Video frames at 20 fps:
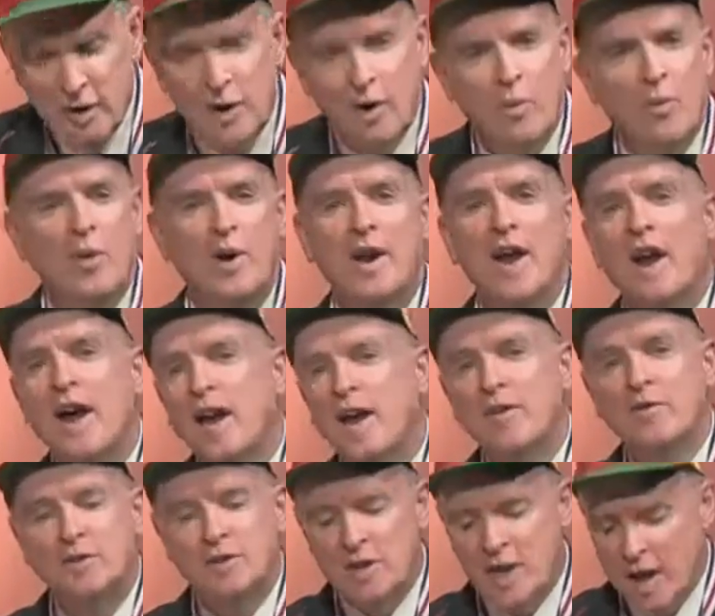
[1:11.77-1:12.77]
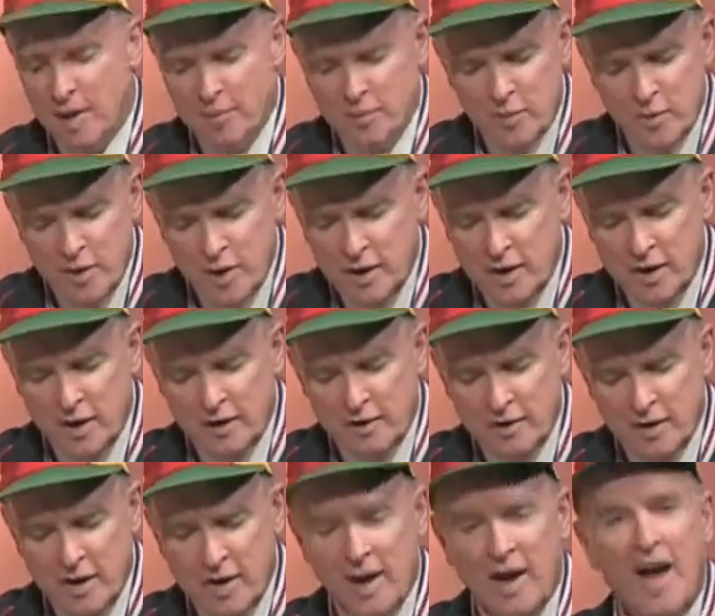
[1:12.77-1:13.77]
When I have stopped reading,
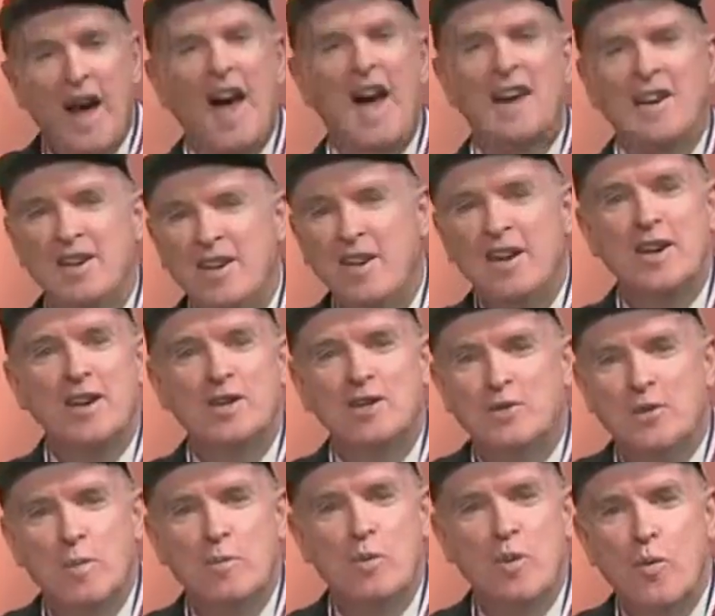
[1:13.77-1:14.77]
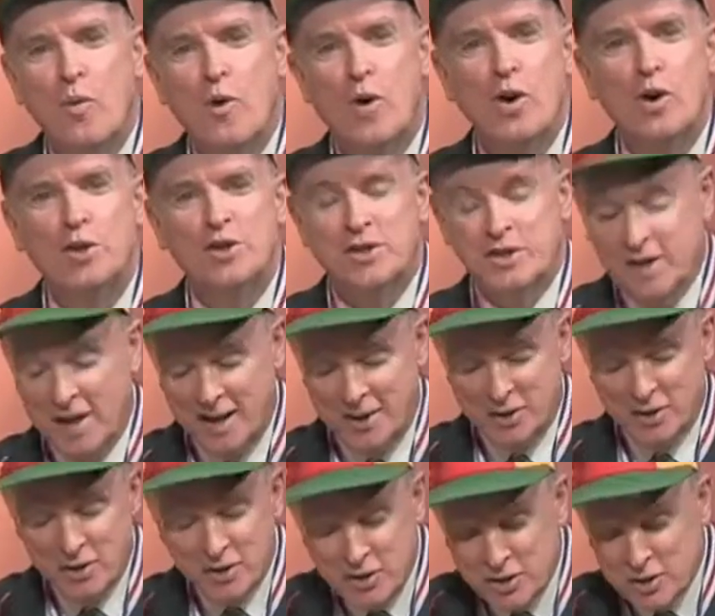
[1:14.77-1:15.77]
ideas from the words stay
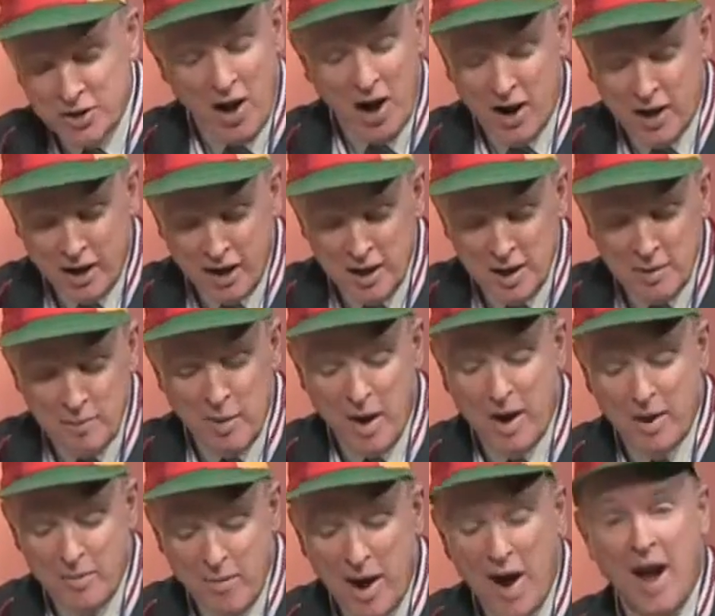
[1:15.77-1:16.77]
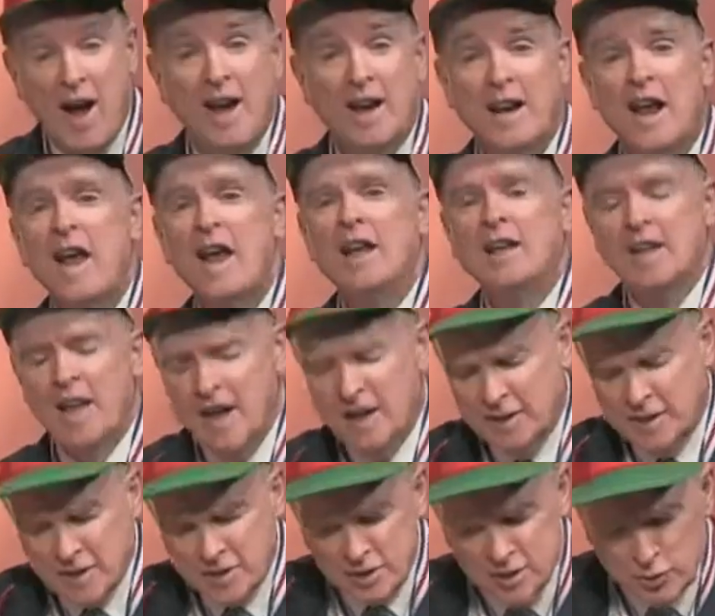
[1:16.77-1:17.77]
stuck in my mind like
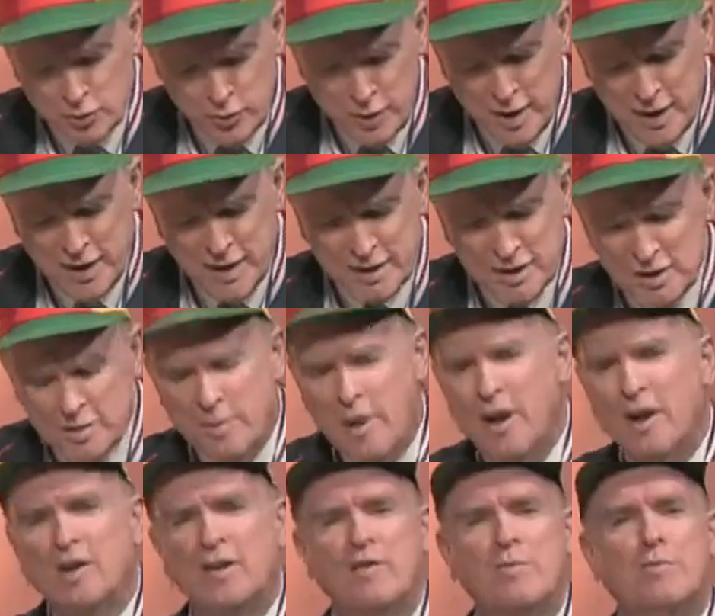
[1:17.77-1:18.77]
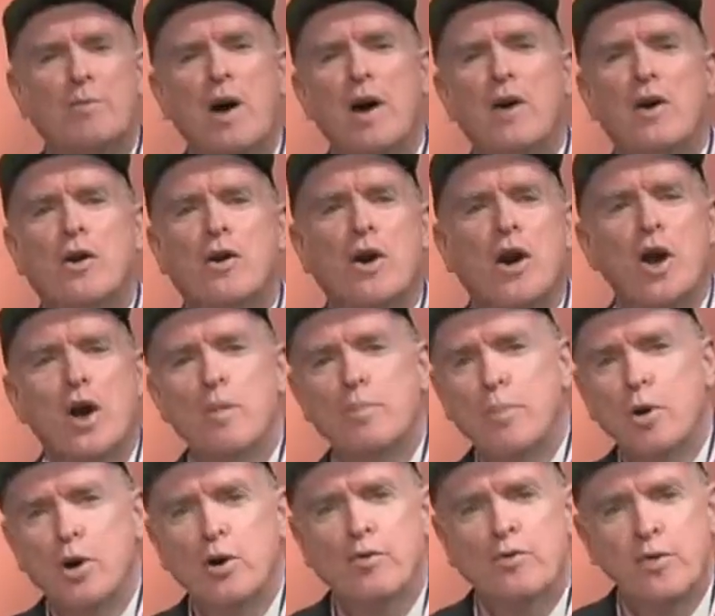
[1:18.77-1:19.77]
the sweet smell of butter
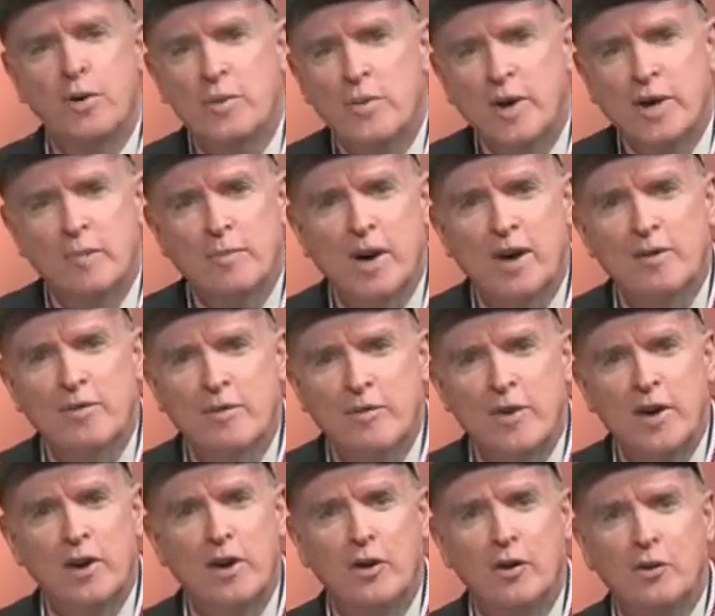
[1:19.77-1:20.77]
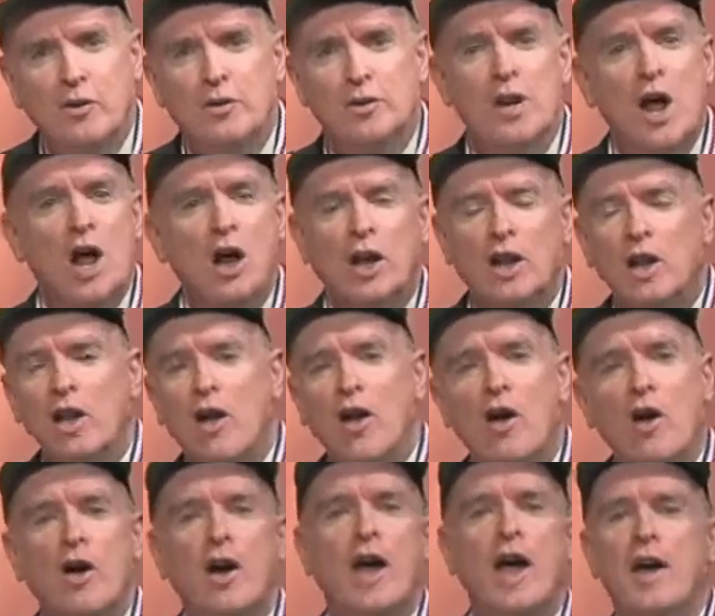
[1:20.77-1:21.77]
perfuming my fingers
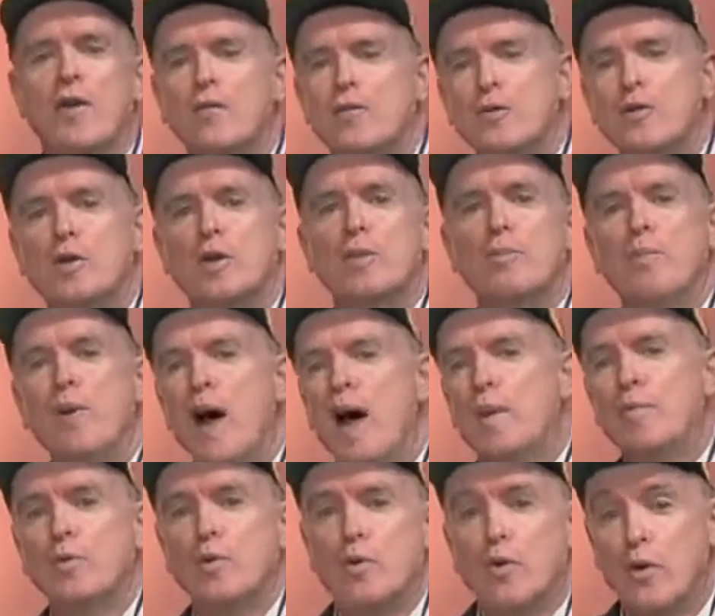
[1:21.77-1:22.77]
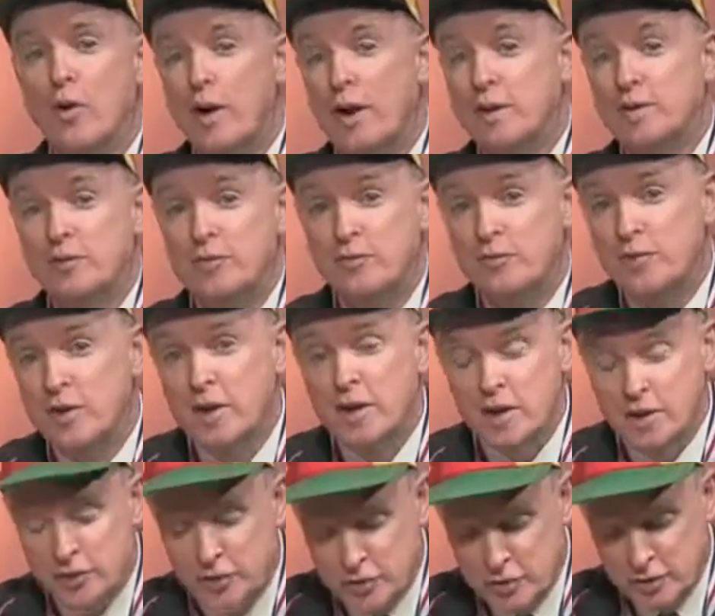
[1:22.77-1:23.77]
long after the popcorn is
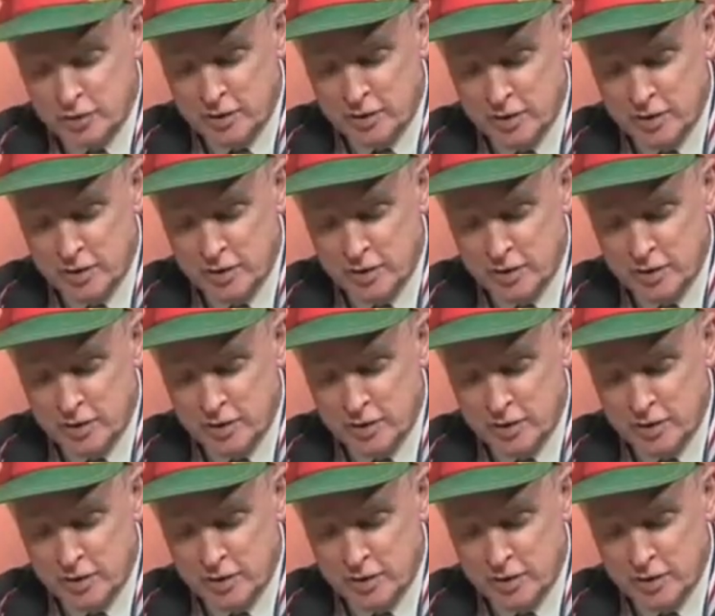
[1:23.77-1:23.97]
finished.